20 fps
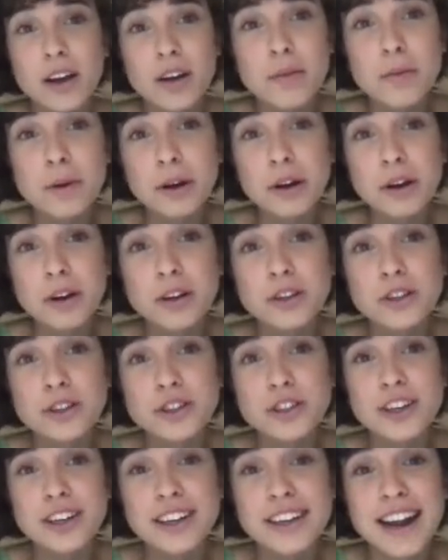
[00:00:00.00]
oh my gosh,
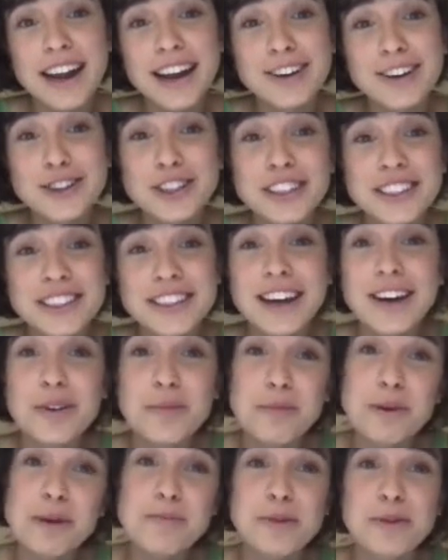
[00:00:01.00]
I can actually tell
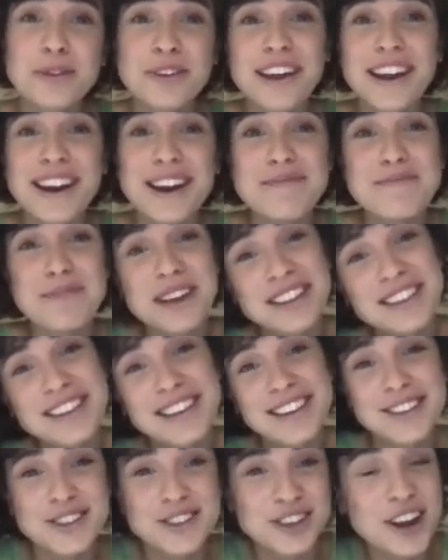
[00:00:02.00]
people that I'm in
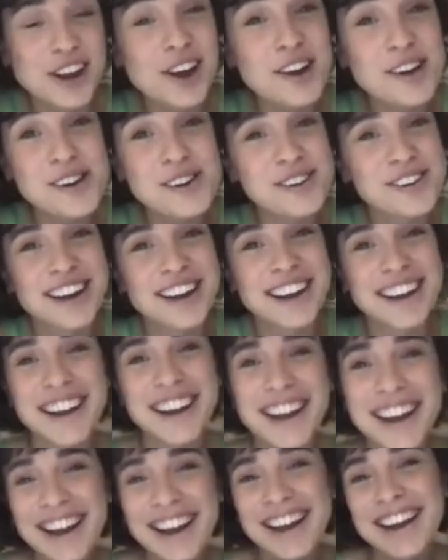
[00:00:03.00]
this show.
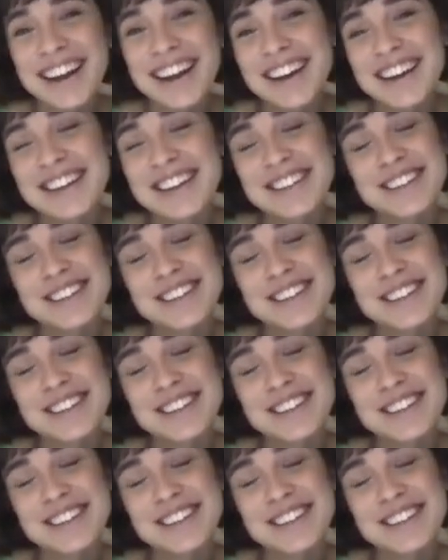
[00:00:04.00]
So